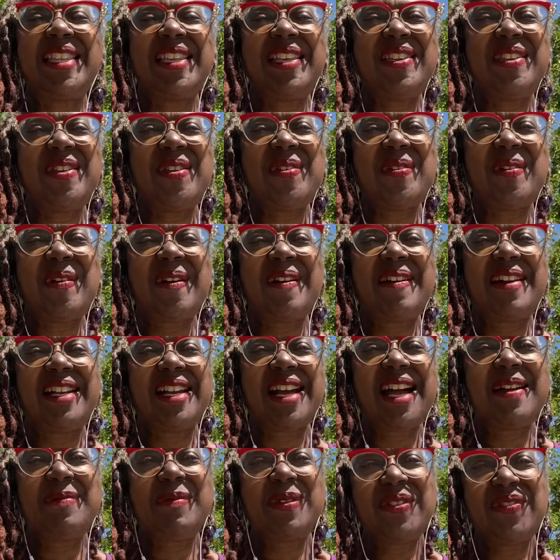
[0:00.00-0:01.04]
you are an
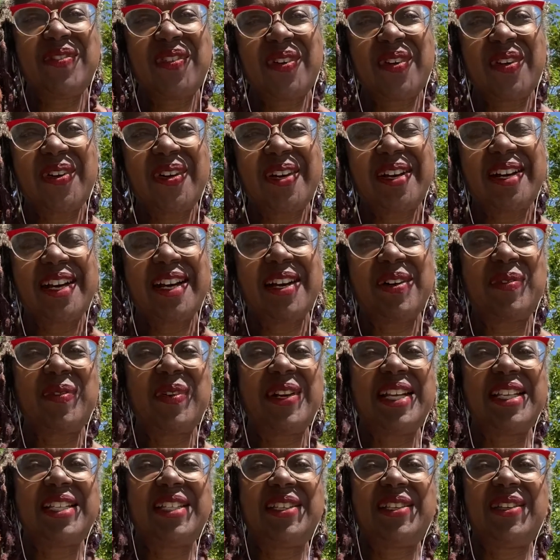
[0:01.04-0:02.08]
omnivore or
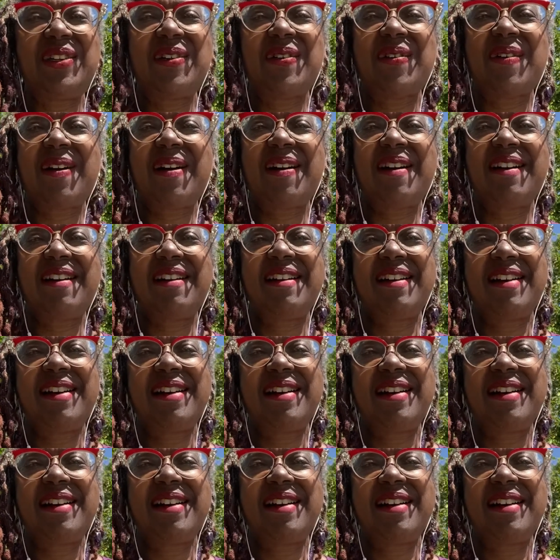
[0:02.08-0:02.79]
whether you are